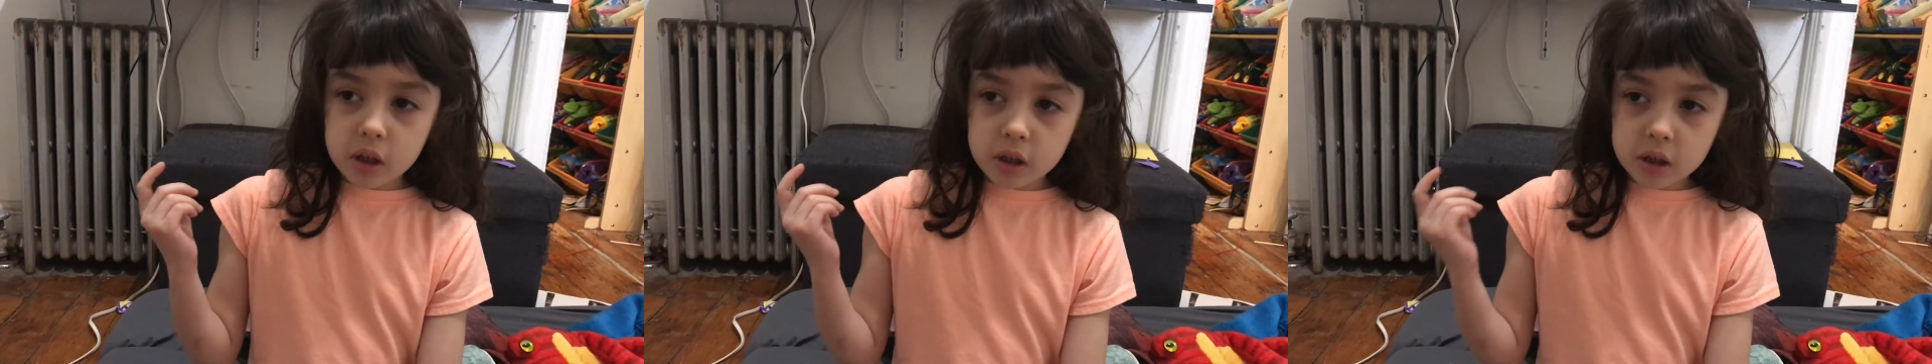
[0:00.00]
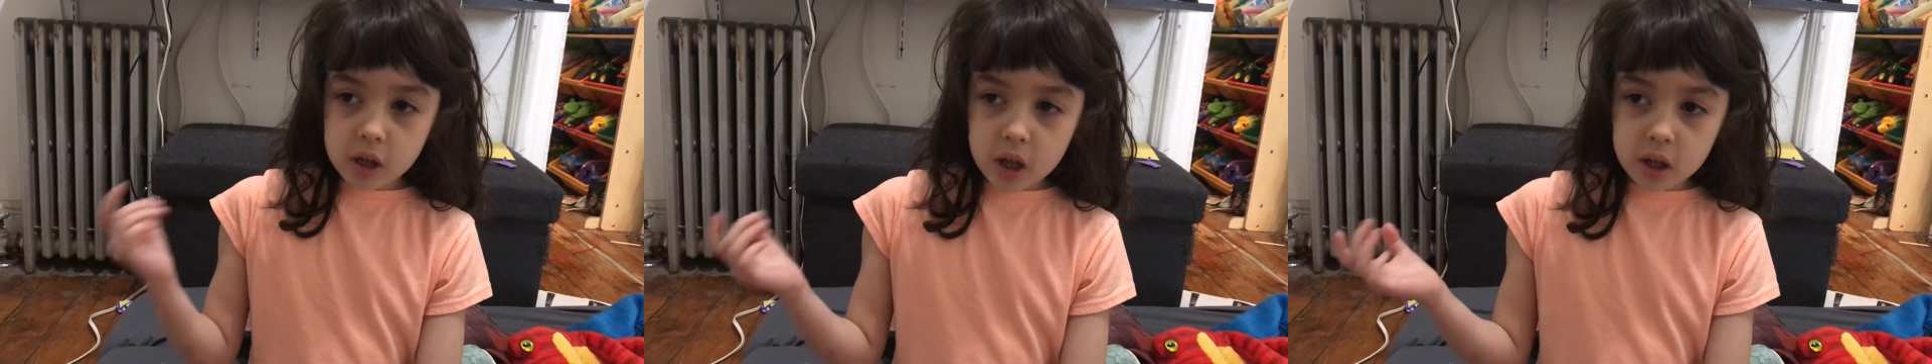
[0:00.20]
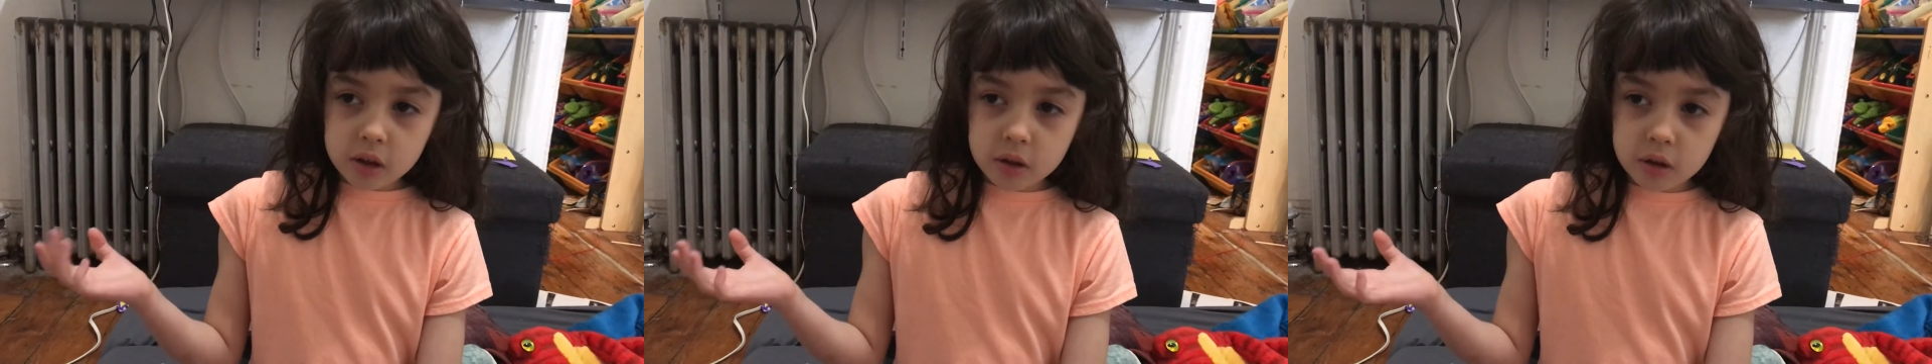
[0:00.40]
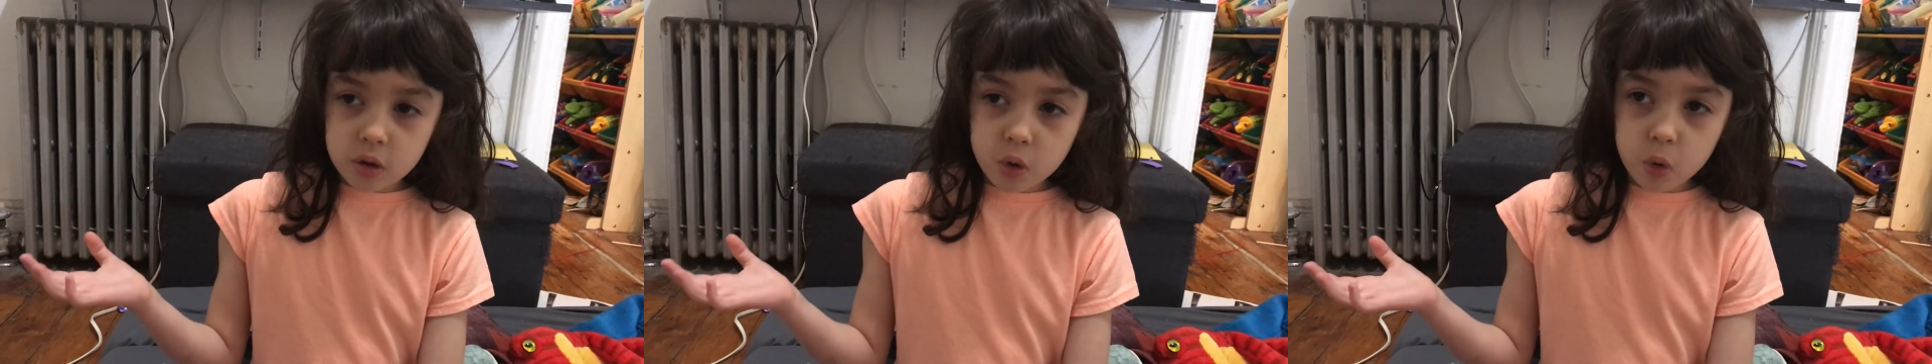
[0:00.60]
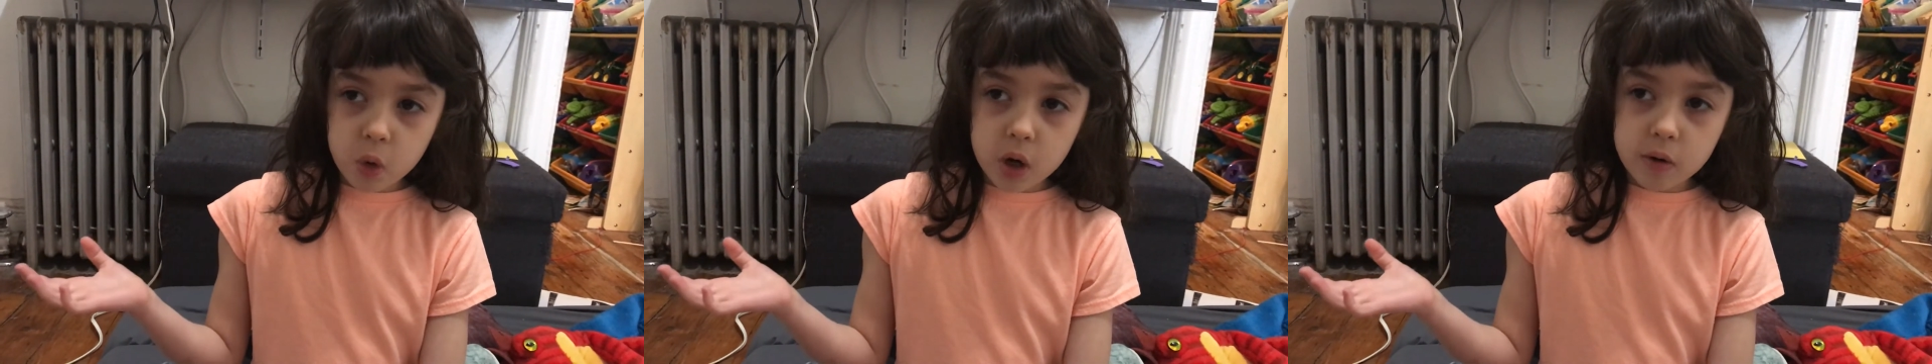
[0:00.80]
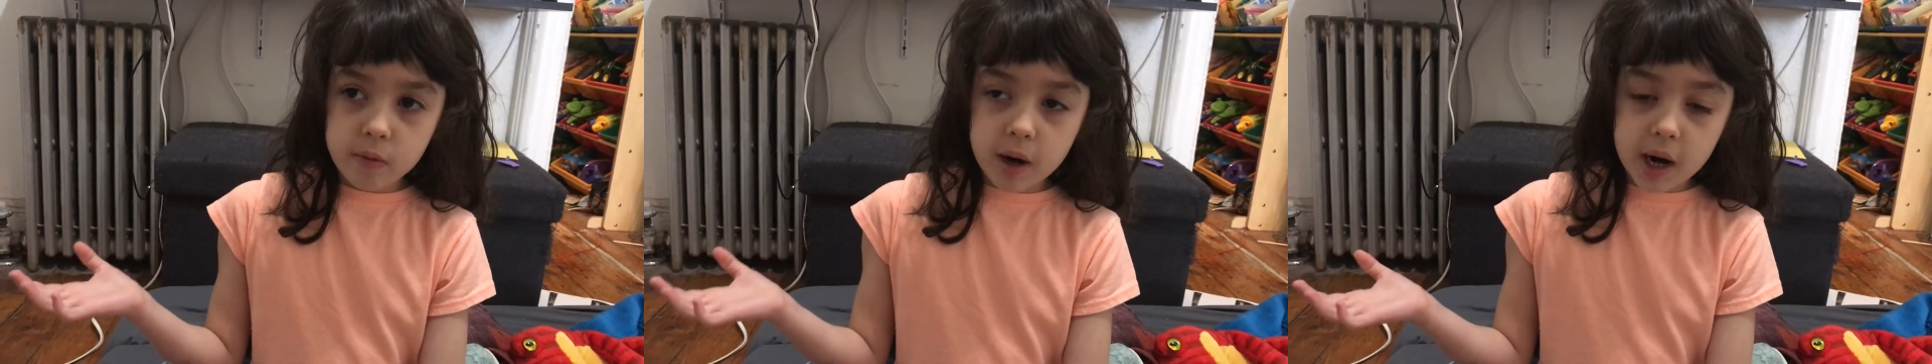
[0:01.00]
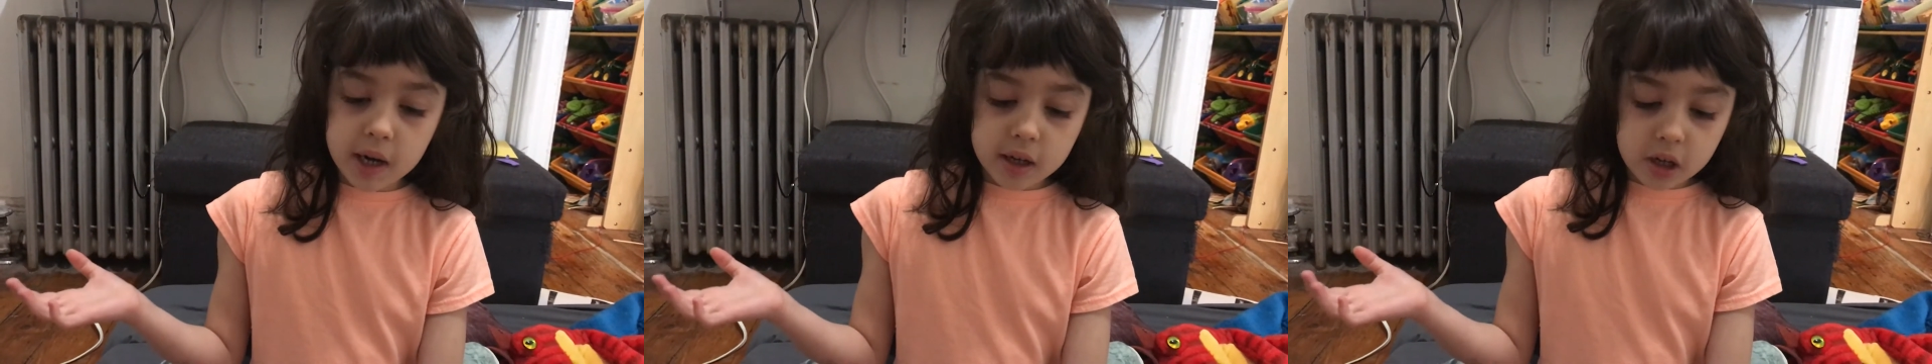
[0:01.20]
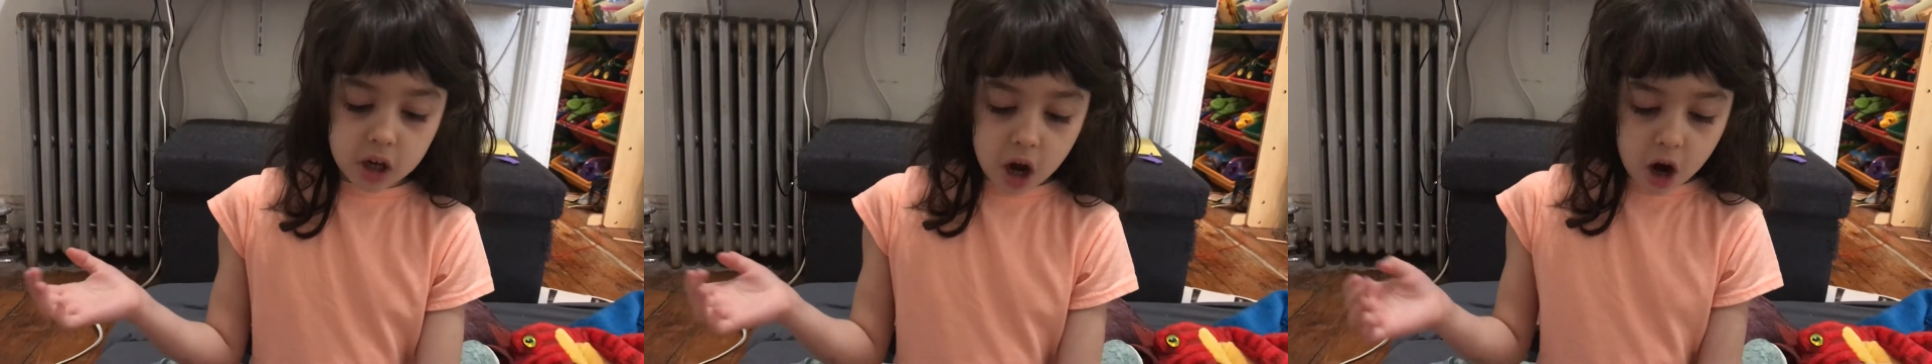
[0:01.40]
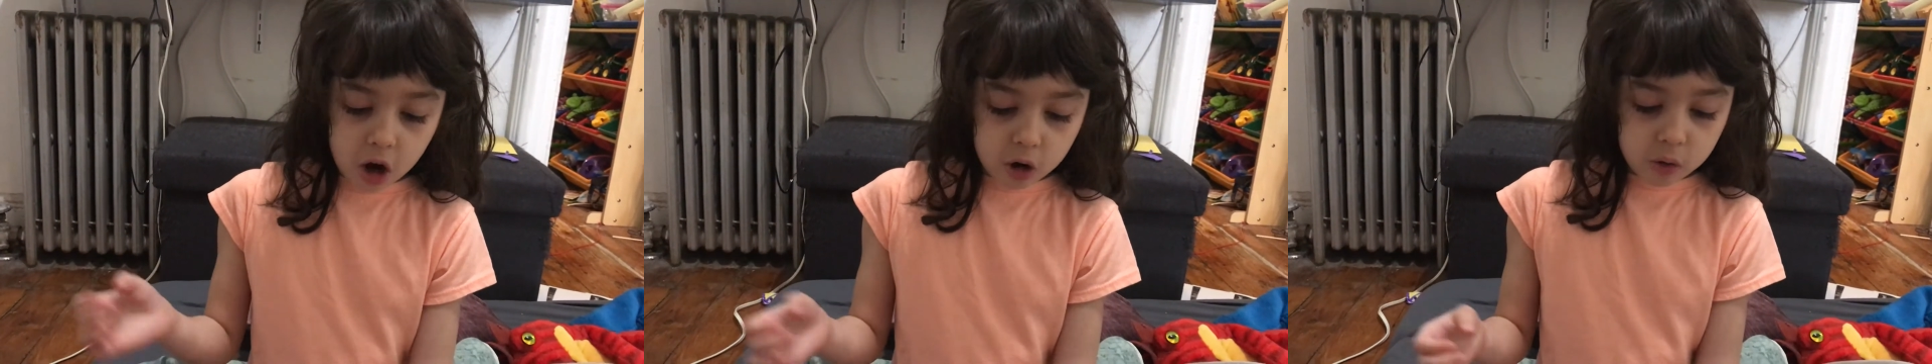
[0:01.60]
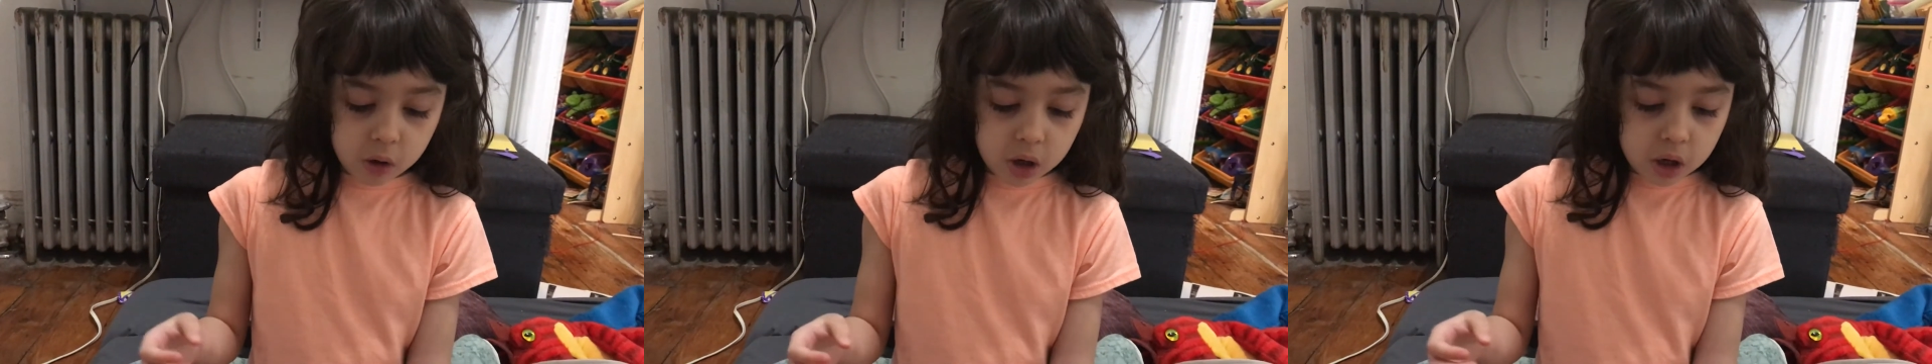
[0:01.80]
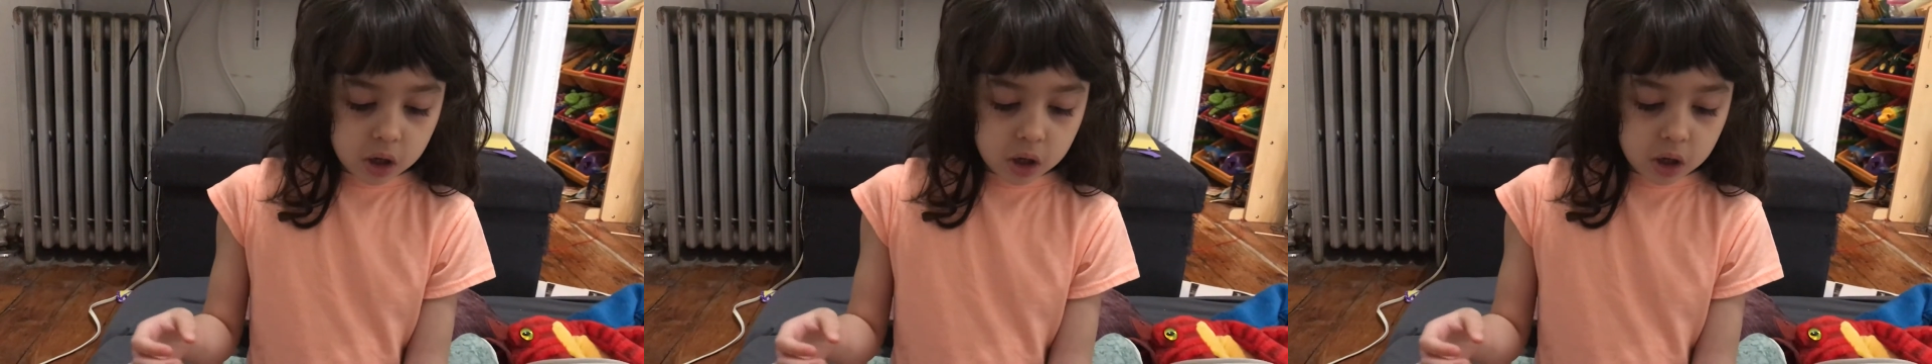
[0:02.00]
Let's do it right now.